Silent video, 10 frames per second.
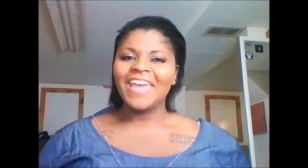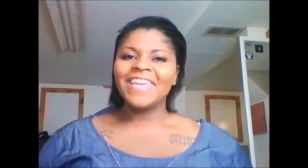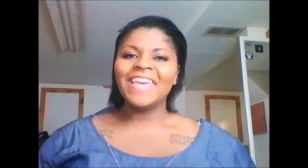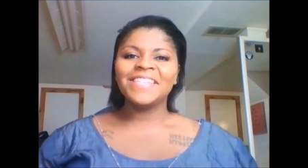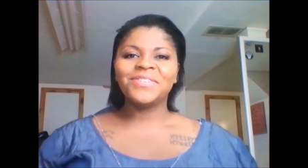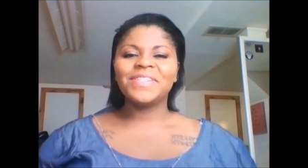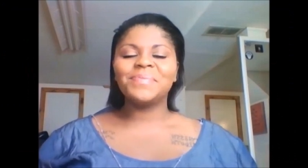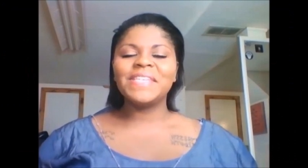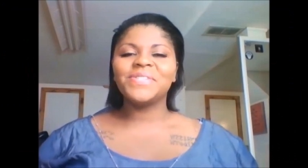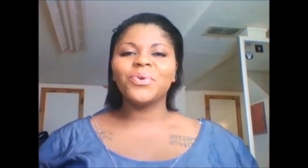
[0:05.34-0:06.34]
Cancer, it's
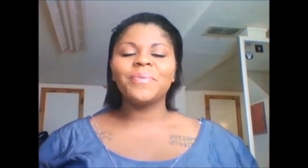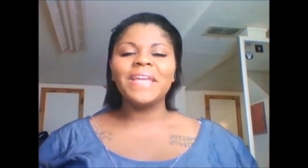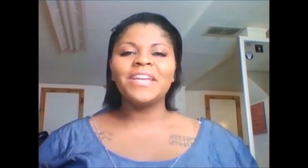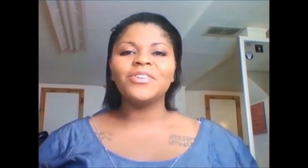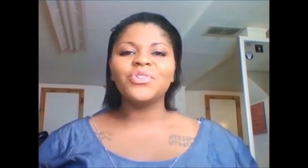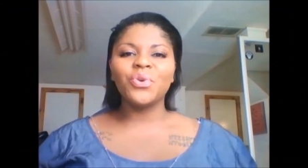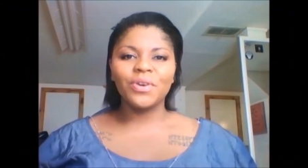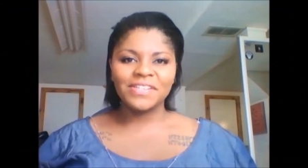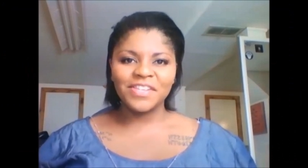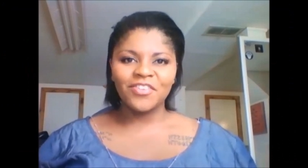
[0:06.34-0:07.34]
me, Stormie, and here's your
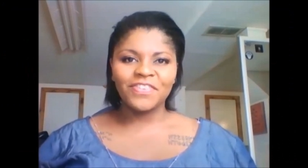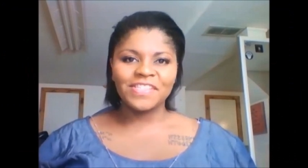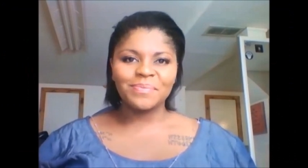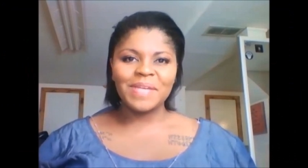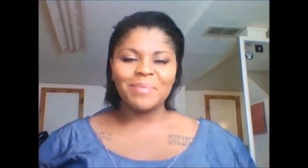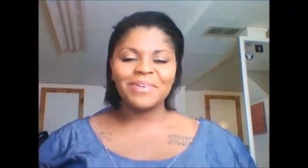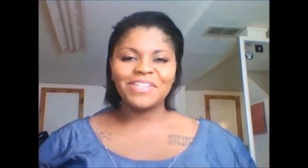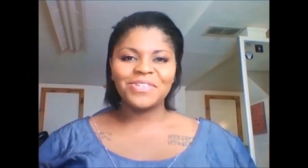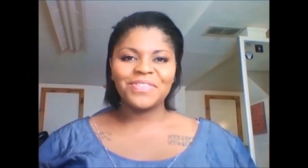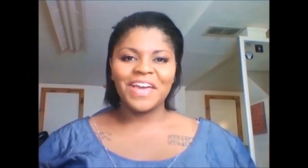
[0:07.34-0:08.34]
horoscope for September
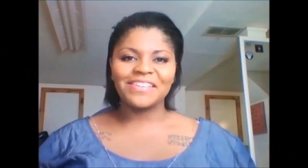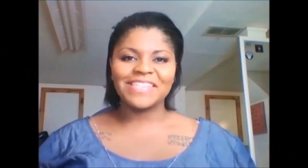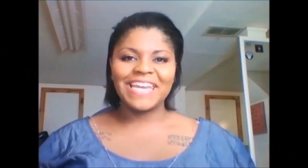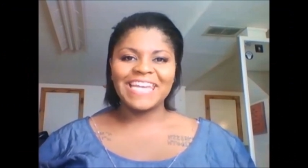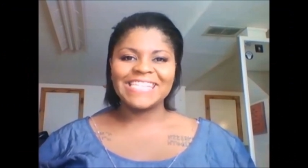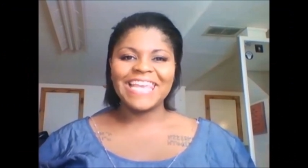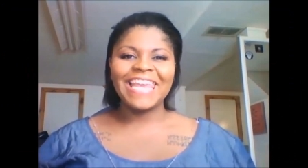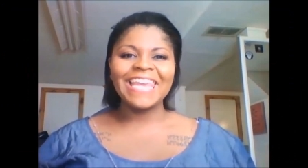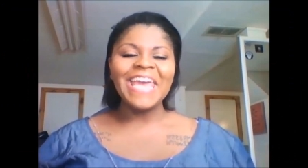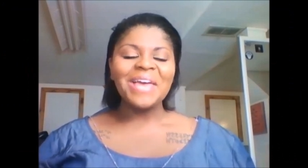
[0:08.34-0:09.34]

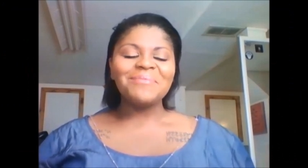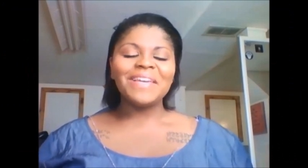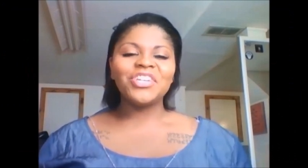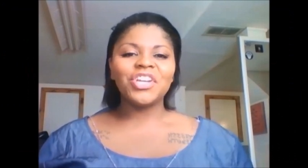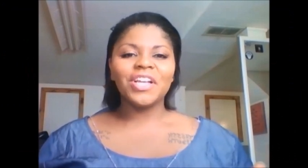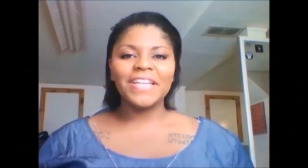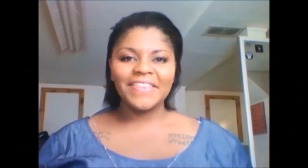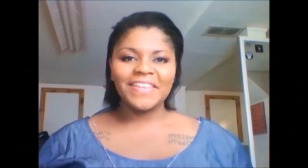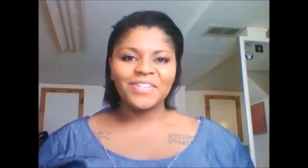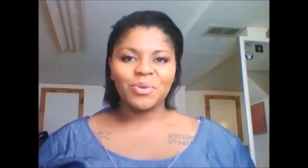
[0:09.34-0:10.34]
2018. Make sure you click in
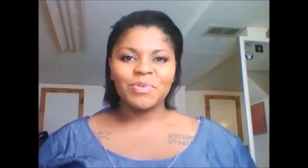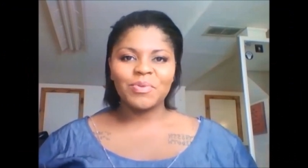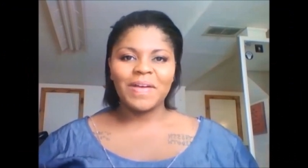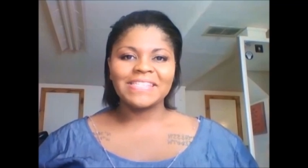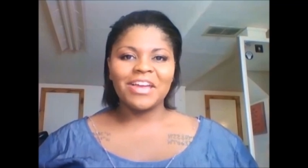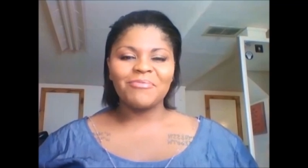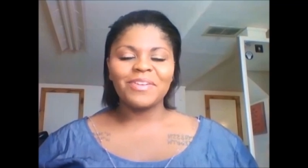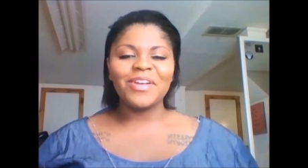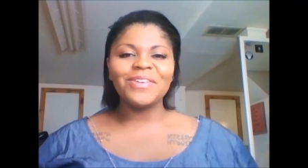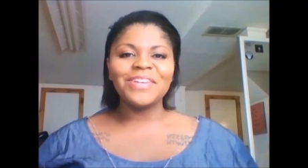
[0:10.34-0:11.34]
the description box down
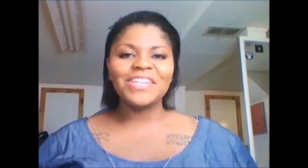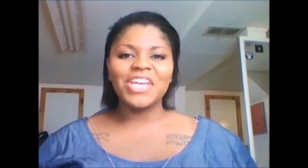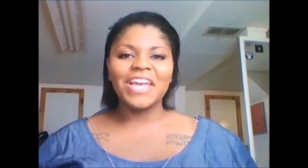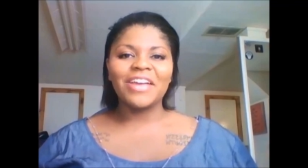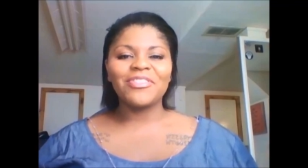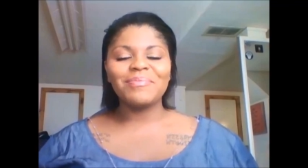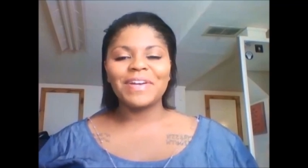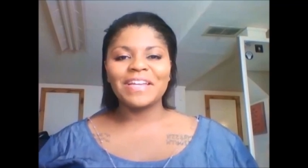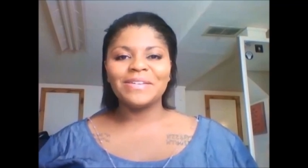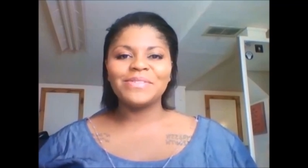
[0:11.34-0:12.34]
below. You can check out the
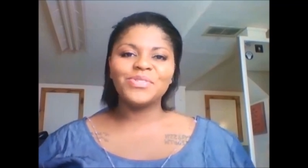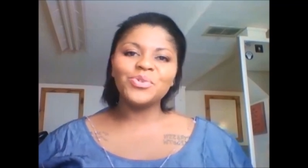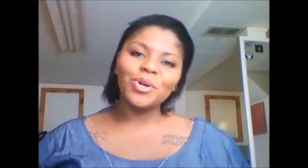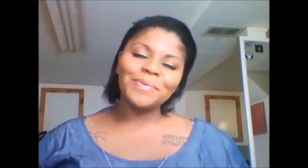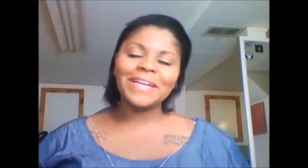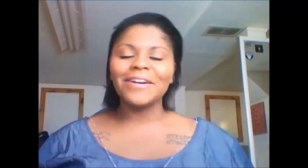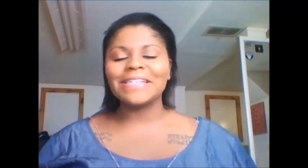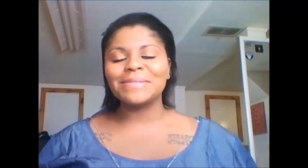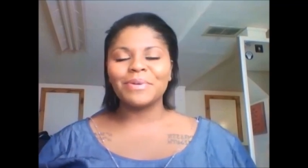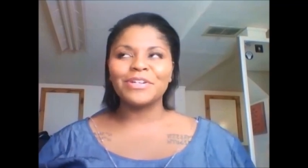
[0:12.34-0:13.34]
brand new Stormie
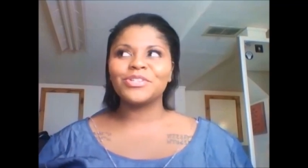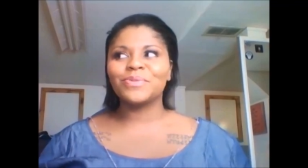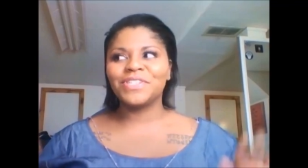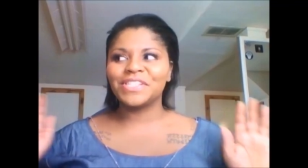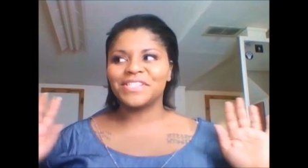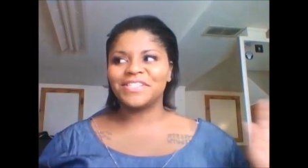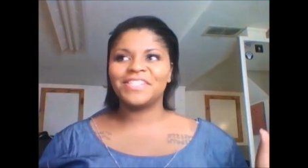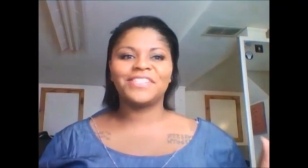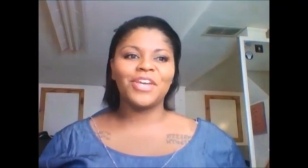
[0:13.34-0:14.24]
Grace merch, which is